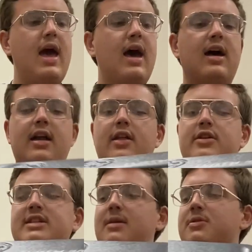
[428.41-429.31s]
Another
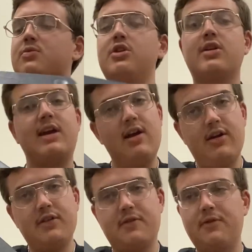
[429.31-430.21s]
tip is when you're
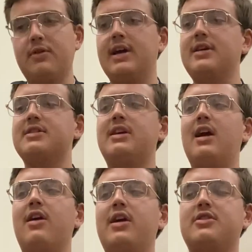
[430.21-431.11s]
carrying this flute case,
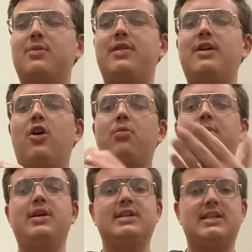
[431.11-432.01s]
carry it with the
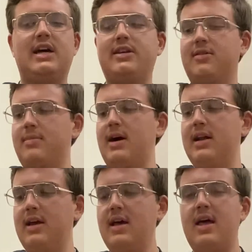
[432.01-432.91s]
opening side to your
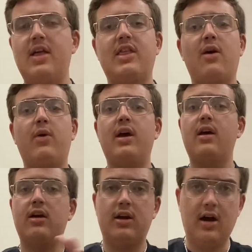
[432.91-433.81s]
body. That
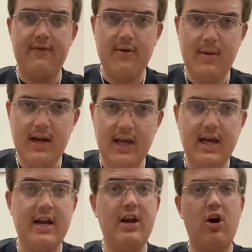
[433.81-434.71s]
way, God forbid,
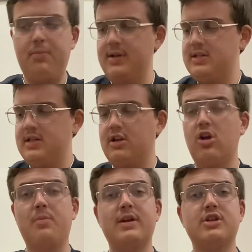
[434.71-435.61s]
again, it opens, you'll
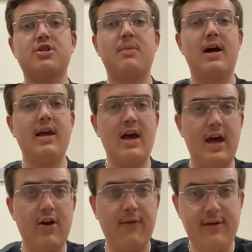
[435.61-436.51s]
open against your body,
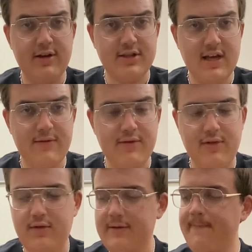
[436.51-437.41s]
and hopefully you save your
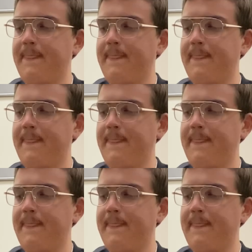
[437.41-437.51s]
flute.